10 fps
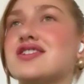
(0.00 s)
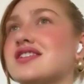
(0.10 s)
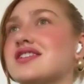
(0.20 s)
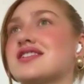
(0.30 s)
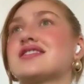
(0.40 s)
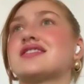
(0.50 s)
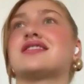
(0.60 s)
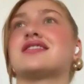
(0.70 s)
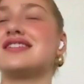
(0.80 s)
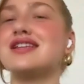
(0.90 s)
and just
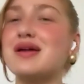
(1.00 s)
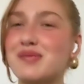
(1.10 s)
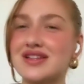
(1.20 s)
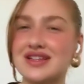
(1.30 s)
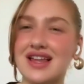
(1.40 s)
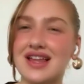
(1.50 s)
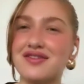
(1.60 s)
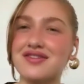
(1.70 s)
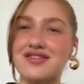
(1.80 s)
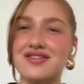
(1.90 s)
still like building a
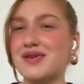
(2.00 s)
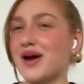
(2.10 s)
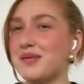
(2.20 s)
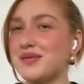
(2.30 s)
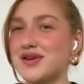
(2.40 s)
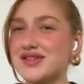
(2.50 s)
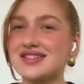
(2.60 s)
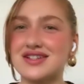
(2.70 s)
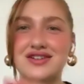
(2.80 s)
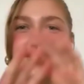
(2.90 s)
life beyond
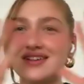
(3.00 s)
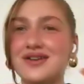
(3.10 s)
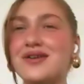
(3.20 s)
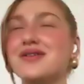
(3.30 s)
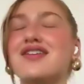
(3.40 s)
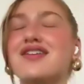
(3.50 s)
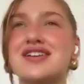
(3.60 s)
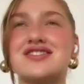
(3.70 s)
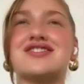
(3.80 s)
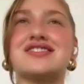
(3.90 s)
music. So your whole life
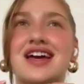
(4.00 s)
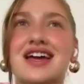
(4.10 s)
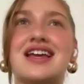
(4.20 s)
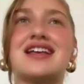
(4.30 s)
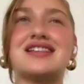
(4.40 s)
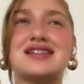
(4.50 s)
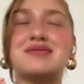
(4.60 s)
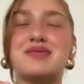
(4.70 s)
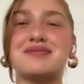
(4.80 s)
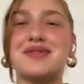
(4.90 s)
isn't just like eat,
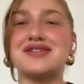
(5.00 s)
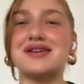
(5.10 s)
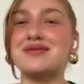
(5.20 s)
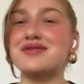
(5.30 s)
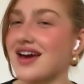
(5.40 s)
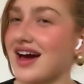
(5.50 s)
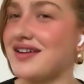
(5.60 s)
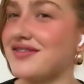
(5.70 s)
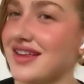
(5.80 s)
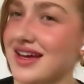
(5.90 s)
sleep, breathe music, which I
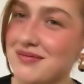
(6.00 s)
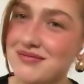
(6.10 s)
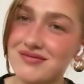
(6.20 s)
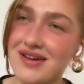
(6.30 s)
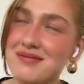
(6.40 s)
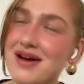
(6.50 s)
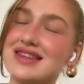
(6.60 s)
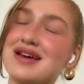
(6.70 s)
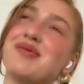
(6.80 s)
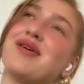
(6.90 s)
kind of feel like I'm
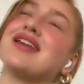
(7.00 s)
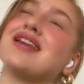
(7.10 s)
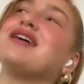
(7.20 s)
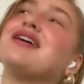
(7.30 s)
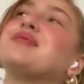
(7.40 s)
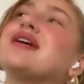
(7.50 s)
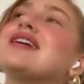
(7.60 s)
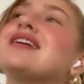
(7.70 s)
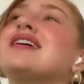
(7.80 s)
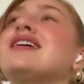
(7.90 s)
at that point now,
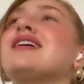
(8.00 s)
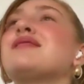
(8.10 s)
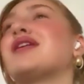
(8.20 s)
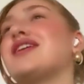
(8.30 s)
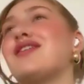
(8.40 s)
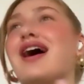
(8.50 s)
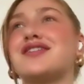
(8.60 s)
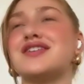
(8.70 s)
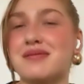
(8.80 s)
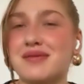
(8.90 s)
but you
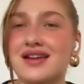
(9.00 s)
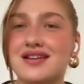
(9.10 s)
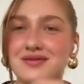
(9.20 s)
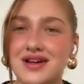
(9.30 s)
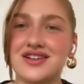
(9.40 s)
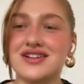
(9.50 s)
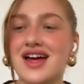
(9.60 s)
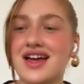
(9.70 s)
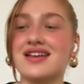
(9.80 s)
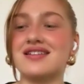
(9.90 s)
have to. I mean, when you're
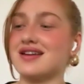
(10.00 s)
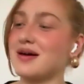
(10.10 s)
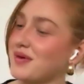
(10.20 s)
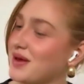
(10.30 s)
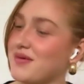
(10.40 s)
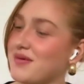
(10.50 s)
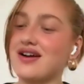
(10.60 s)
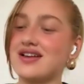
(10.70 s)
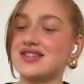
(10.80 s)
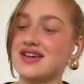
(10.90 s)
like an up and coming
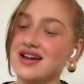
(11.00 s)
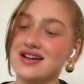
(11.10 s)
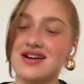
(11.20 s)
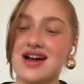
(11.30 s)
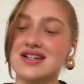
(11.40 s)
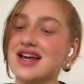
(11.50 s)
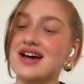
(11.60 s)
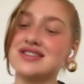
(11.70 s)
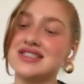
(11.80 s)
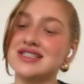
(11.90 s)
artist, you gotta grind it
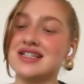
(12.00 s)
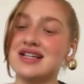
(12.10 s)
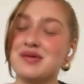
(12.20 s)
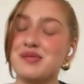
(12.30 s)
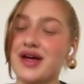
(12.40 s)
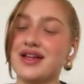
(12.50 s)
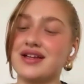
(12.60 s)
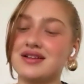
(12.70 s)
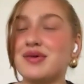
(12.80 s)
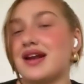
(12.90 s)
out.
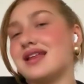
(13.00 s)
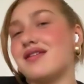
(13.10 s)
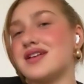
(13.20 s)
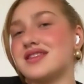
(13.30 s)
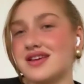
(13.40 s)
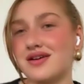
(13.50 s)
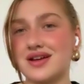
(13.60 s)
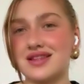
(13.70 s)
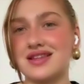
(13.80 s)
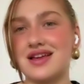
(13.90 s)
But I love it.
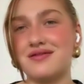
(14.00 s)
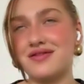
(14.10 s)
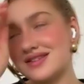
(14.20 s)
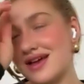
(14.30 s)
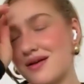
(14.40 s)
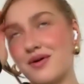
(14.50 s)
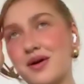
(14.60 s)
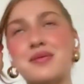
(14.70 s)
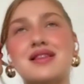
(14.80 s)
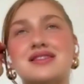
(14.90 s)
So it feels like
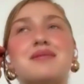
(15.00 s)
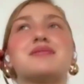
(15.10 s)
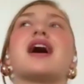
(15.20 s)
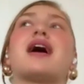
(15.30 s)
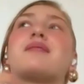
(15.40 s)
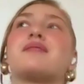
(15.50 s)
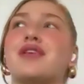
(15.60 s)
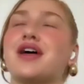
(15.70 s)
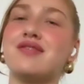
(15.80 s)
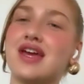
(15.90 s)
work, but at the same time,
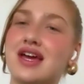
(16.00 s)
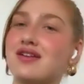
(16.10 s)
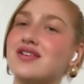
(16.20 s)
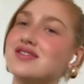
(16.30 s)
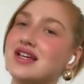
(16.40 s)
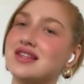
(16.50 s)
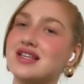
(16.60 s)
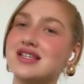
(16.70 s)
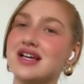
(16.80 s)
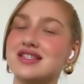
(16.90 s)
even like interviews like
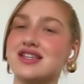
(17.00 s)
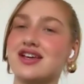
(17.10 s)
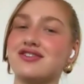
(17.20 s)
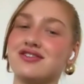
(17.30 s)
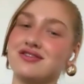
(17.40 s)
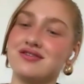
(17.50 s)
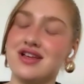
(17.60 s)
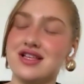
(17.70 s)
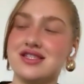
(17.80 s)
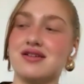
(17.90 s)
this, like it's so
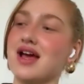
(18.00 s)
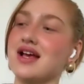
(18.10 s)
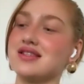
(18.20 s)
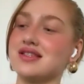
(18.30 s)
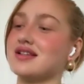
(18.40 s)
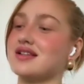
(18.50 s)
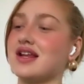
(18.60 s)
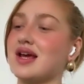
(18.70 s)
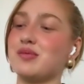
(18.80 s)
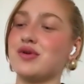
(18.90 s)
nice
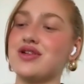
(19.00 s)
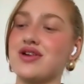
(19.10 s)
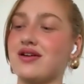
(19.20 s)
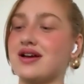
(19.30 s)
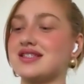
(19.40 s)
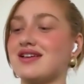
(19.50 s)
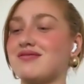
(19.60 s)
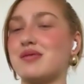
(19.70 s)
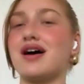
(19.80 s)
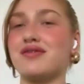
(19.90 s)
and I appreciate you guys
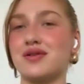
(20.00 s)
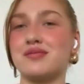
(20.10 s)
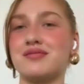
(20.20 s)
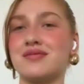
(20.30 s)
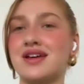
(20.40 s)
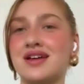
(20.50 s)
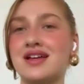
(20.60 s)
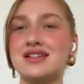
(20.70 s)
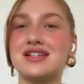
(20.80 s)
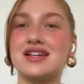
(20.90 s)
giving me a platform
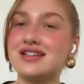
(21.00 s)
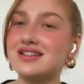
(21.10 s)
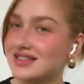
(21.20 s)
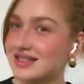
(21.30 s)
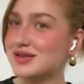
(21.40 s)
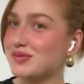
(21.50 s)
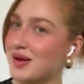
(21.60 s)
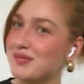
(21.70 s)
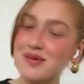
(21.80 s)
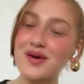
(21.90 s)
to
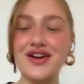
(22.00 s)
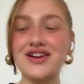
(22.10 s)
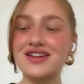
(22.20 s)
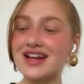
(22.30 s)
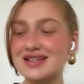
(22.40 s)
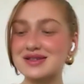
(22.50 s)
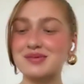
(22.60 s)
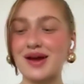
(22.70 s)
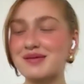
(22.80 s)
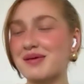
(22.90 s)
spread my word and to
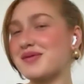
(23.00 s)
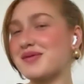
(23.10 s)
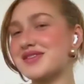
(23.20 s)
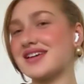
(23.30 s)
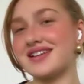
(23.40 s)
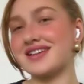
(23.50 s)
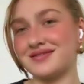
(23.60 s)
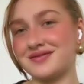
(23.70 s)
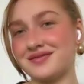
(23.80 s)
spread my music.